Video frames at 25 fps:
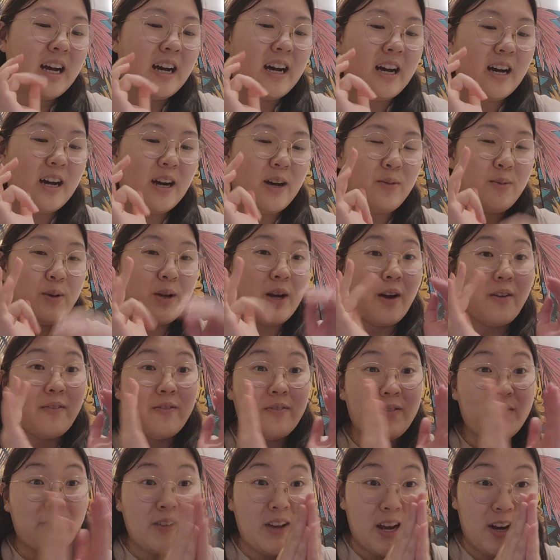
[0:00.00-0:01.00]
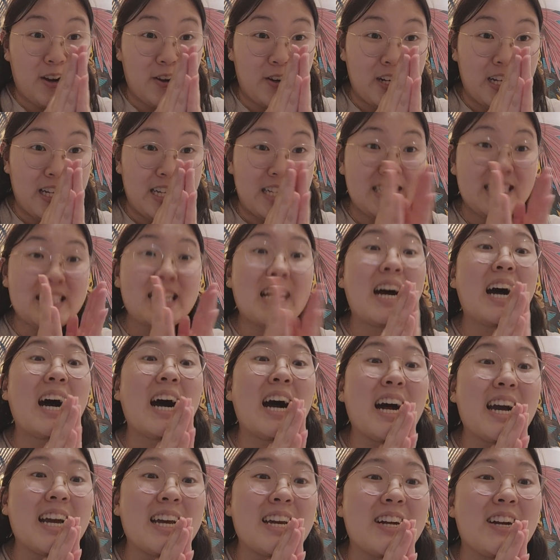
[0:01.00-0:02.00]
Uh, we are very
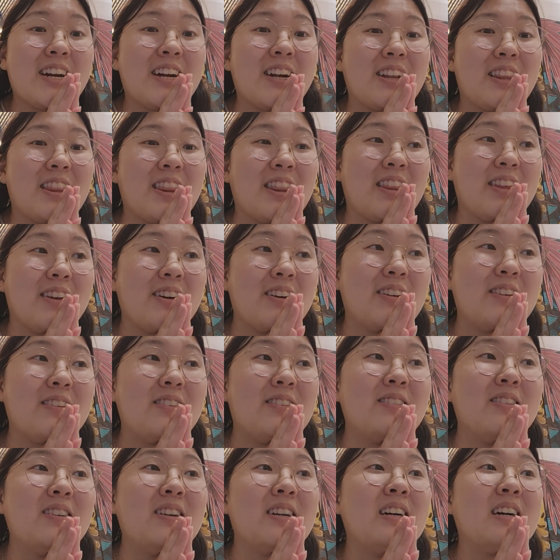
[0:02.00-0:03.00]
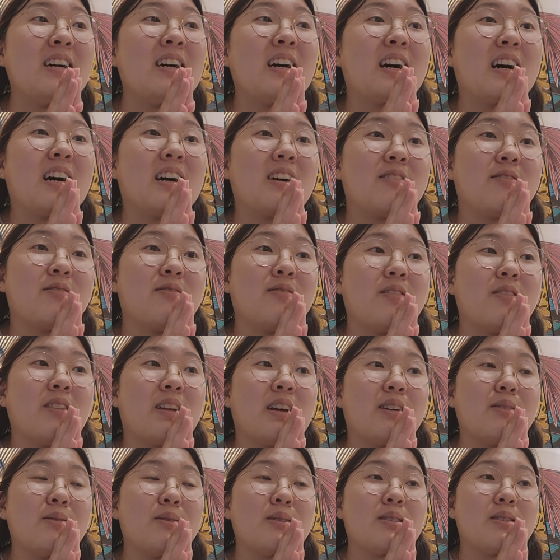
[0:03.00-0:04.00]
tired though. Our
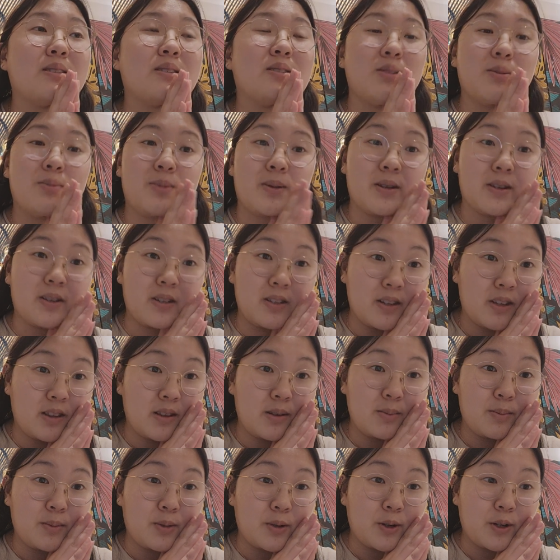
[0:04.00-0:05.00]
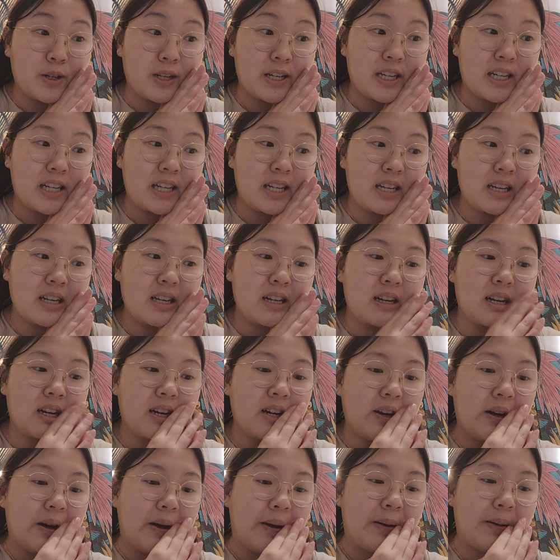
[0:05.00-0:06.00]
flight was super early in the morning
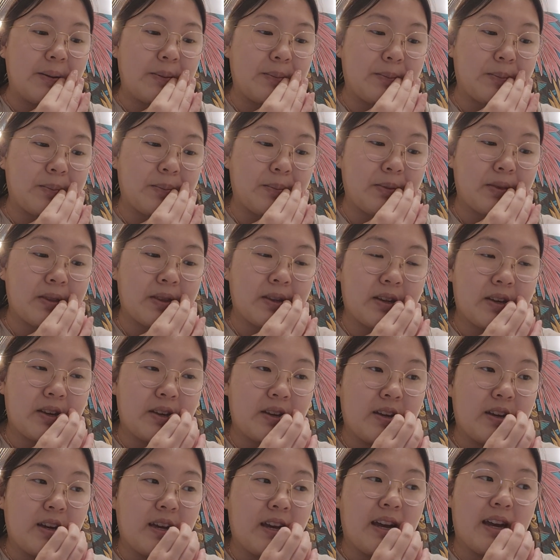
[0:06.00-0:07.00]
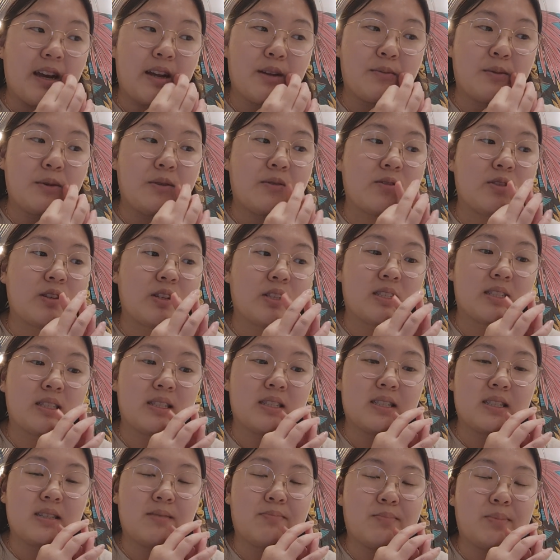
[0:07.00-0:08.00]
um, and we
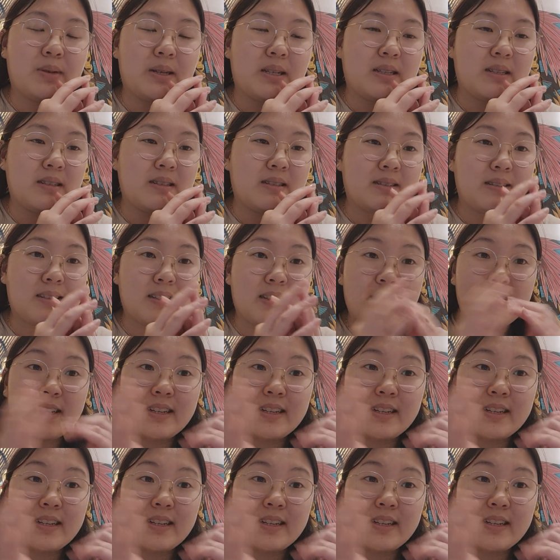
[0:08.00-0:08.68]
just been